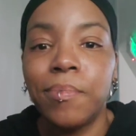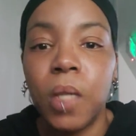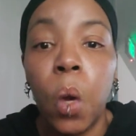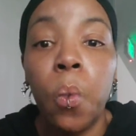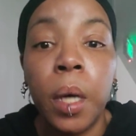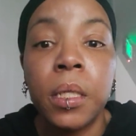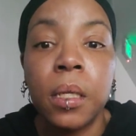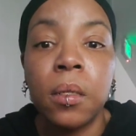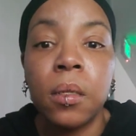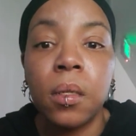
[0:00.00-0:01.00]
it
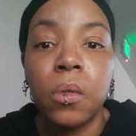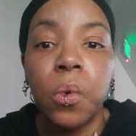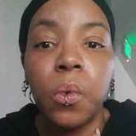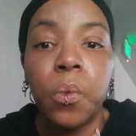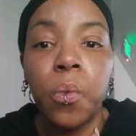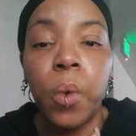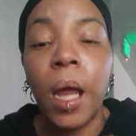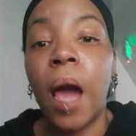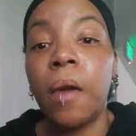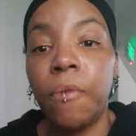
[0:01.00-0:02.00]
wasn't what
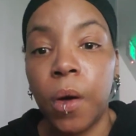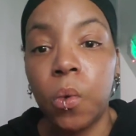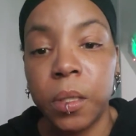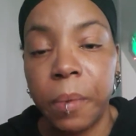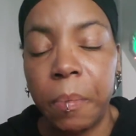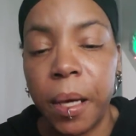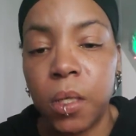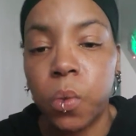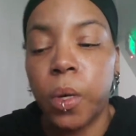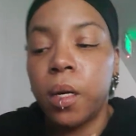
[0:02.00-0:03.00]
I felt was my
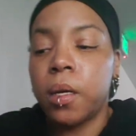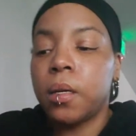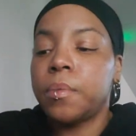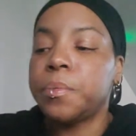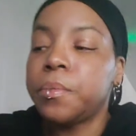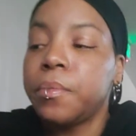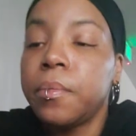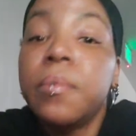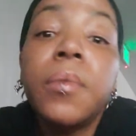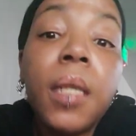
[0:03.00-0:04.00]
best work.
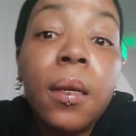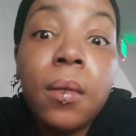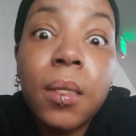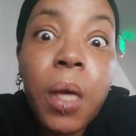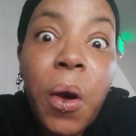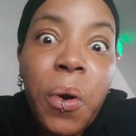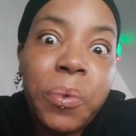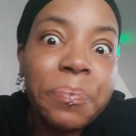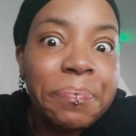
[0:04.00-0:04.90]
So,